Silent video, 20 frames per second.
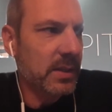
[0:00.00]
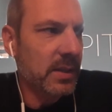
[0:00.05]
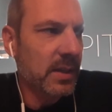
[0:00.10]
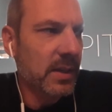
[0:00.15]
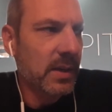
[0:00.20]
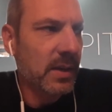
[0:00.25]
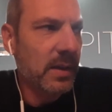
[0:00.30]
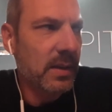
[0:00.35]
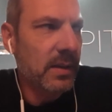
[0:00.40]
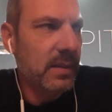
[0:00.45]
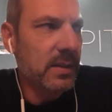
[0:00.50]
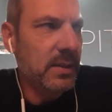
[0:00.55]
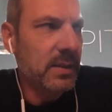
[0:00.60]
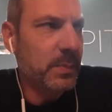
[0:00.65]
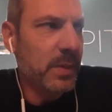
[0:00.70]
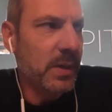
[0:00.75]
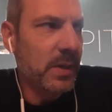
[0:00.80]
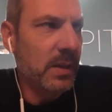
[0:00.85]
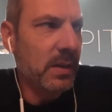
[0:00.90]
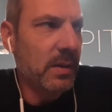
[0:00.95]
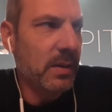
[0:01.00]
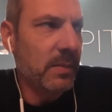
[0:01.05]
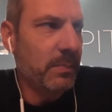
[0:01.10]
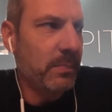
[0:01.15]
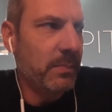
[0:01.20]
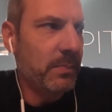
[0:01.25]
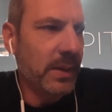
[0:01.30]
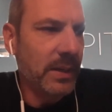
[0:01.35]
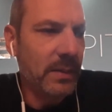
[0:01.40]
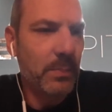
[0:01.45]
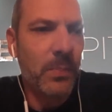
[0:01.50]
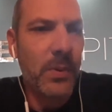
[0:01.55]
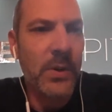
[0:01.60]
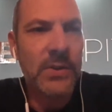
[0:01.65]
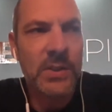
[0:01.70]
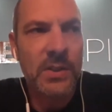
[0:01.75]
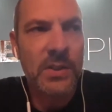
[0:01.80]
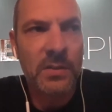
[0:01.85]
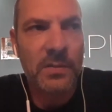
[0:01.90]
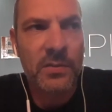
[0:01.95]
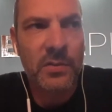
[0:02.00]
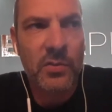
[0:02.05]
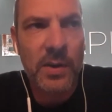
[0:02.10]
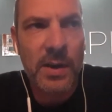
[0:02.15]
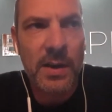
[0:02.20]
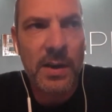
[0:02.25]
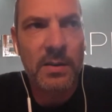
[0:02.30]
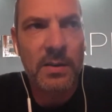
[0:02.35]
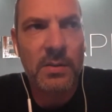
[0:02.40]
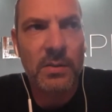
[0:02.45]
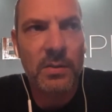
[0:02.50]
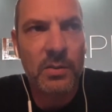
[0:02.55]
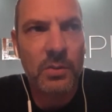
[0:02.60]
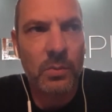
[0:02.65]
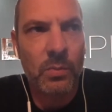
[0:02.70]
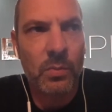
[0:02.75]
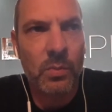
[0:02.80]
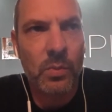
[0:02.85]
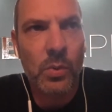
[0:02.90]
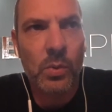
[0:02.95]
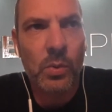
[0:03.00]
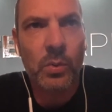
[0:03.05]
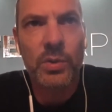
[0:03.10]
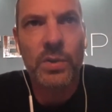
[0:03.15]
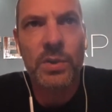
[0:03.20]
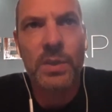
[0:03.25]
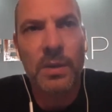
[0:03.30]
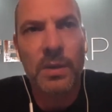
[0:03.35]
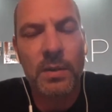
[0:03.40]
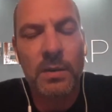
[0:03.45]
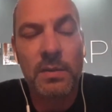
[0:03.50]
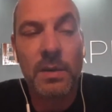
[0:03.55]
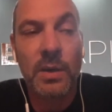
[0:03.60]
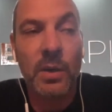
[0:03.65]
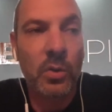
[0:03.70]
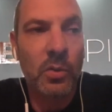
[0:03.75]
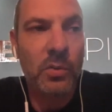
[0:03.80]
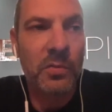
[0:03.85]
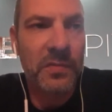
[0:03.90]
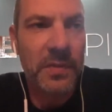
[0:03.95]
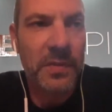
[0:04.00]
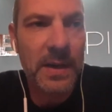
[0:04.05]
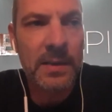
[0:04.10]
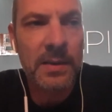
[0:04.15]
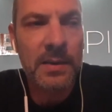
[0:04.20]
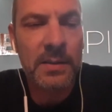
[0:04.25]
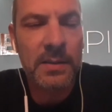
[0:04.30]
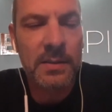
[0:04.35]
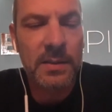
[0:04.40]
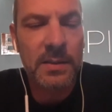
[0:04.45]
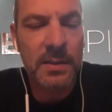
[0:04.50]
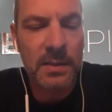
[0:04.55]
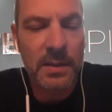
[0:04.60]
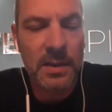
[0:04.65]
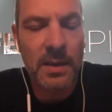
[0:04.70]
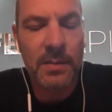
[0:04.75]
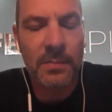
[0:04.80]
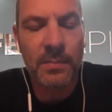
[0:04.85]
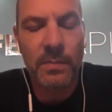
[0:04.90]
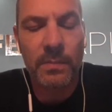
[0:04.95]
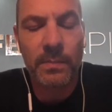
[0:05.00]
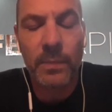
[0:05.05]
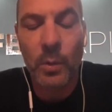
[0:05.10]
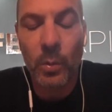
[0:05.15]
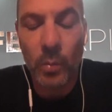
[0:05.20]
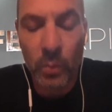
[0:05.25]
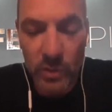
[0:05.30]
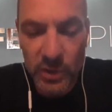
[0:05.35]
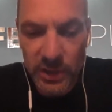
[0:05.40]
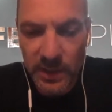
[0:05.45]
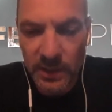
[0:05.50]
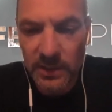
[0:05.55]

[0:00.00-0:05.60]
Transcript: there's been a big positive trend towards new funds launching.